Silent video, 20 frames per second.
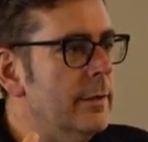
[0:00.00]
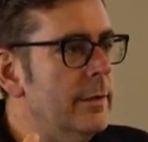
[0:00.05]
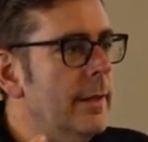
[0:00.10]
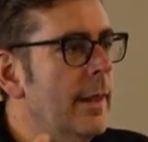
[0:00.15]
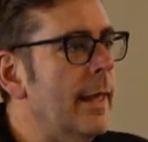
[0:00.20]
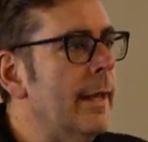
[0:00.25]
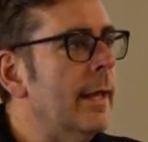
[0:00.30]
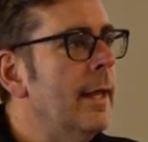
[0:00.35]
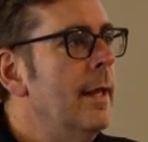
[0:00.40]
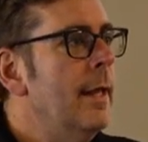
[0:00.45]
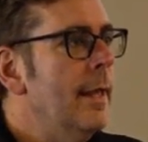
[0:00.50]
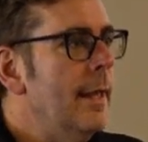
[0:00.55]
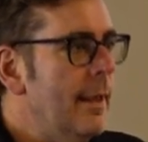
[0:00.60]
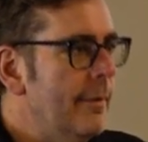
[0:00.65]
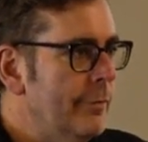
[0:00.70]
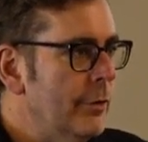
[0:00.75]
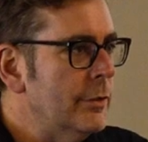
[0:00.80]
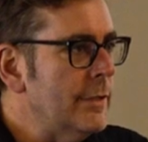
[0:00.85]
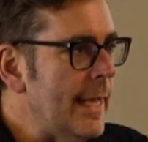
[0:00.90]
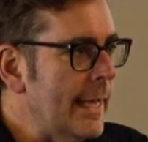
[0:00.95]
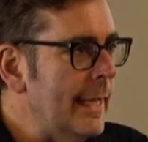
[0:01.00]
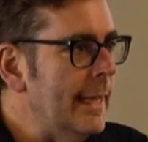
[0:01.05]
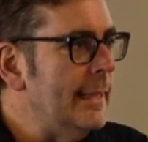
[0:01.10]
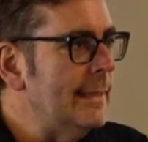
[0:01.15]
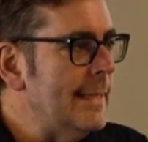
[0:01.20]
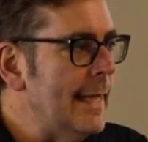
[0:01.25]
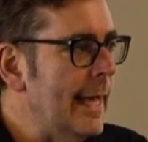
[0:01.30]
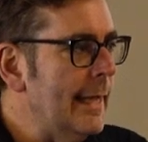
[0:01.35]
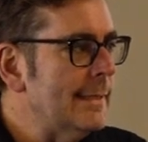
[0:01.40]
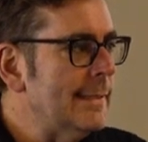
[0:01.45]
like if you're taking a
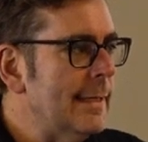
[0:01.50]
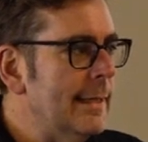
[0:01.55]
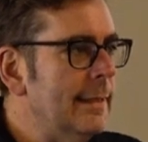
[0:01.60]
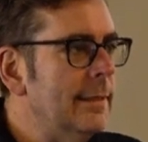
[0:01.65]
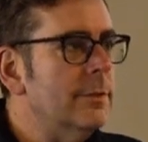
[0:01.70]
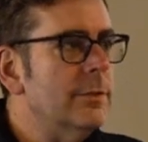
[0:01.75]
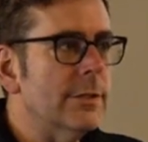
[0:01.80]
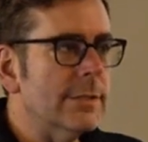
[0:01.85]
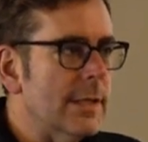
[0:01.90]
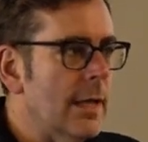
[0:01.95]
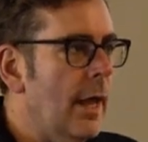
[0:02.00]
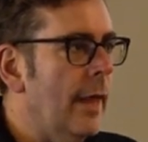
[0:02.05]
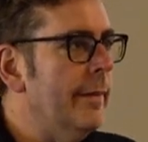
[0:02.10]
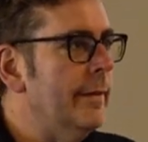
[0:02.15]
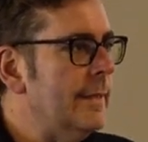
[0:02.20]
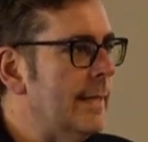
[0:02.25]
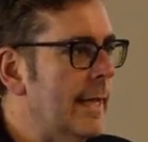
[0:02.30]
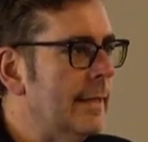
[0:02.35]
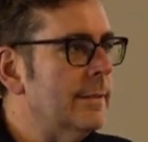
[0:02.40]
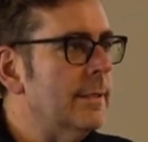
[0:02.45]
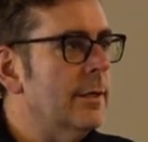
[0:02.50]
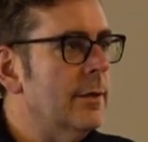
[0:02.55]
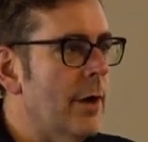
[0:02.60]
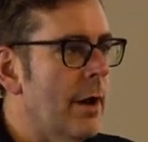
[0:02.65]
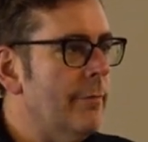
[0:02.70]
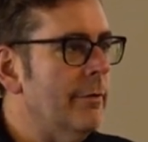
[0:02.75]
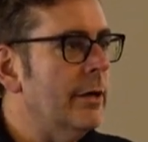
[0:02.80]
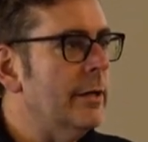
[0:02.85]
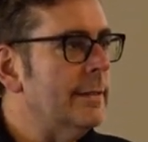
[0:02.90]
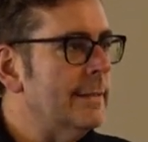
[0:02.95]
taxi, just call the taxi
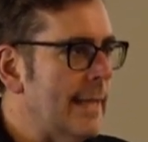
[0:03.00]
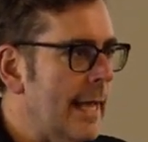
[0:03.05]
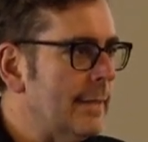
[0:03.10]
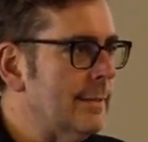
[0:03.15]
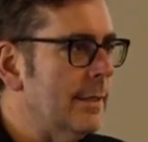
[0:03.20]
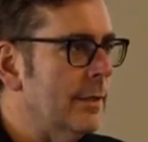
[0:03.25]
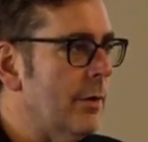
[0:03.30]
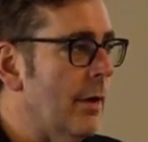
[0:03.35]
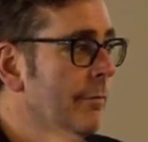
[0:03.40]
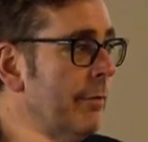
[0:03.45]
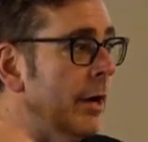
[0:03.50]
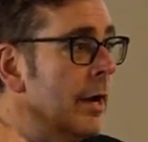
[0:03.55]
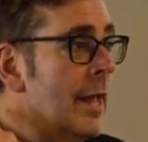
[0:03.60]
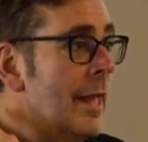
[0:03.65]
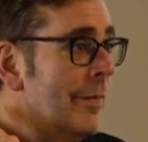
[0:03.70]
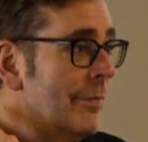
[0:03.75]
driver taxi driver.